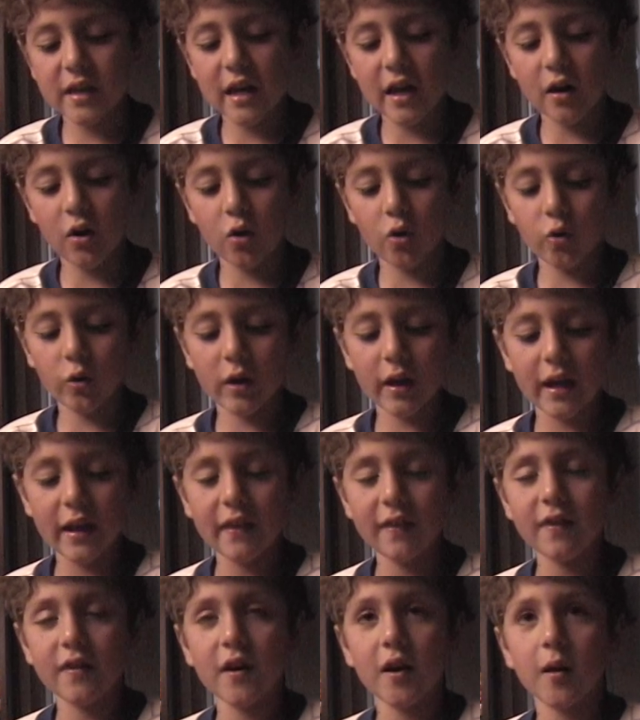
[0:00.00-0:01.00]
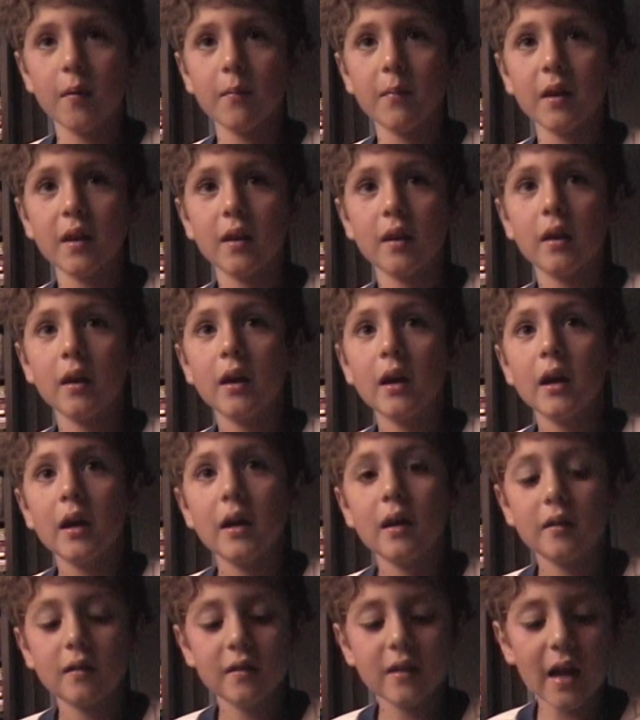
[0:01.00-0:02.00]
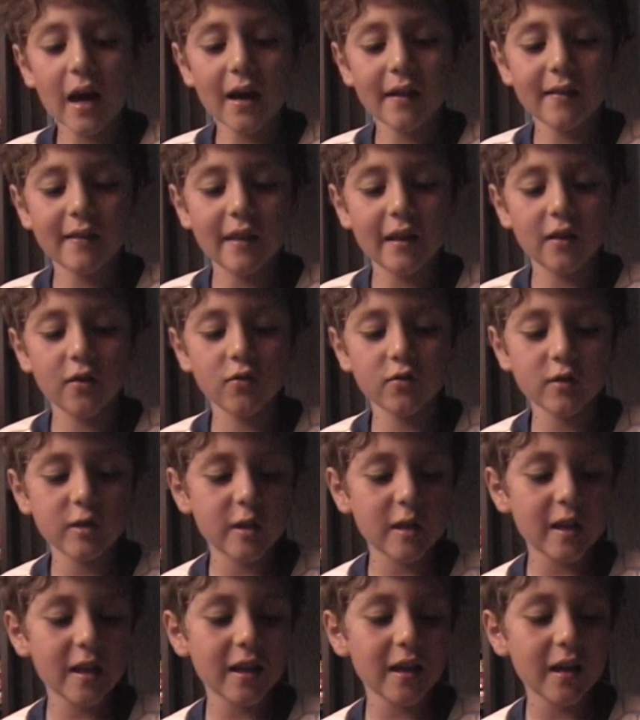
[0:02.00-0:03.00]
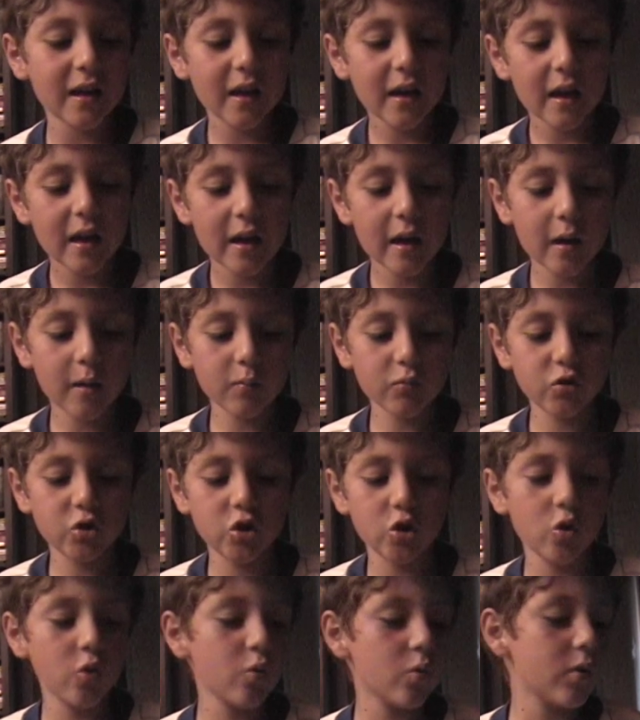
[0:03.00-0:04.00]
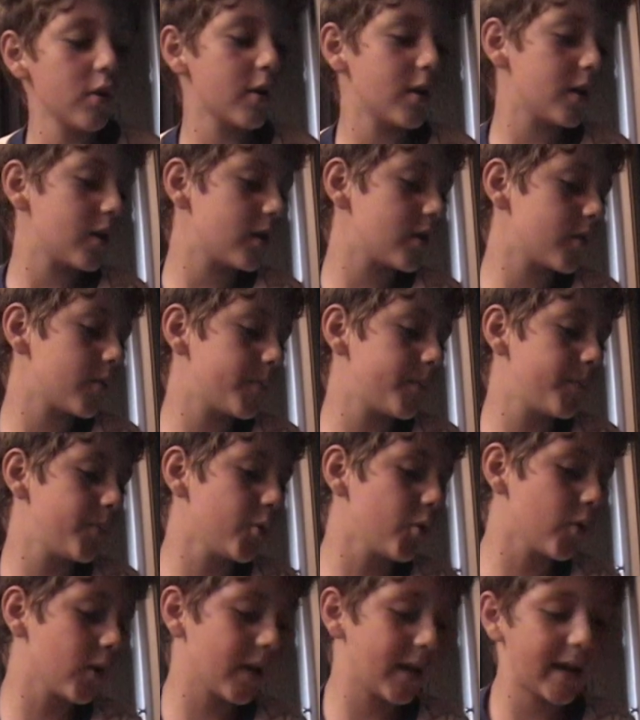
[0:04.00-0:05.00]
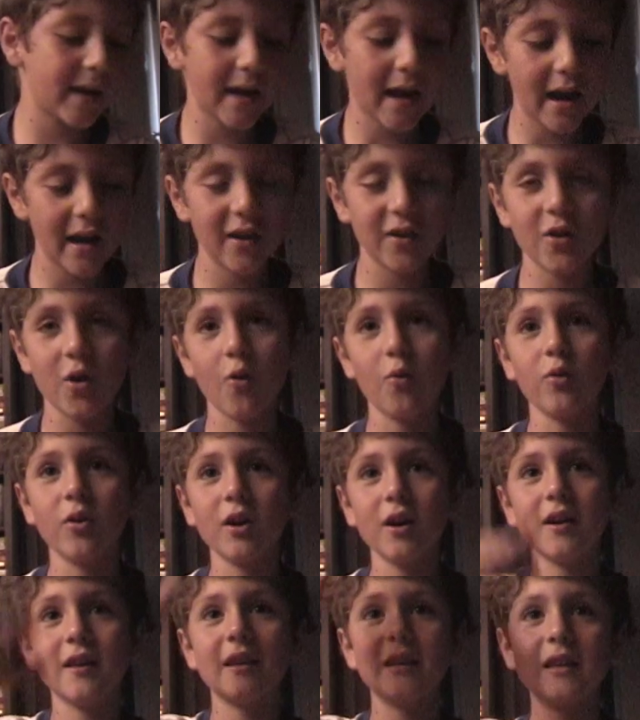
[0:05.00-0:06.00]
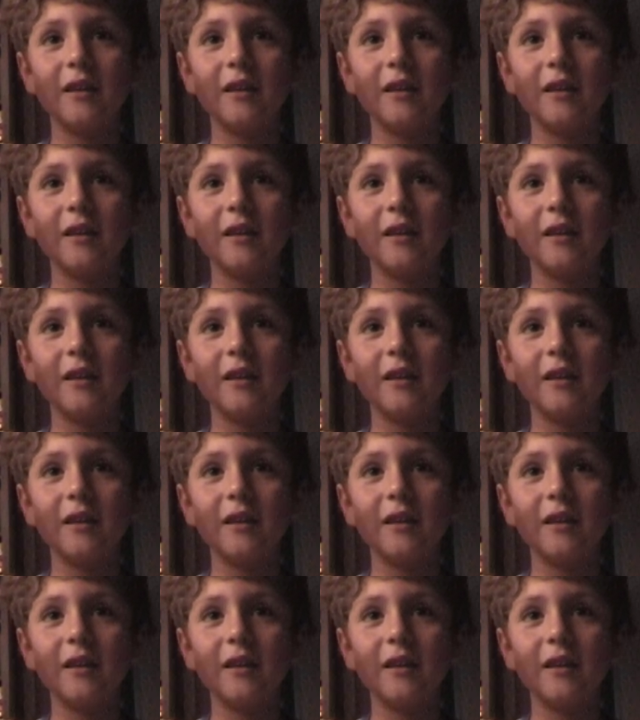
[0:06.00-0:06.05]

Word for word: killing them? And, and Dad, did you see him shoot a bullet at Yoda? And,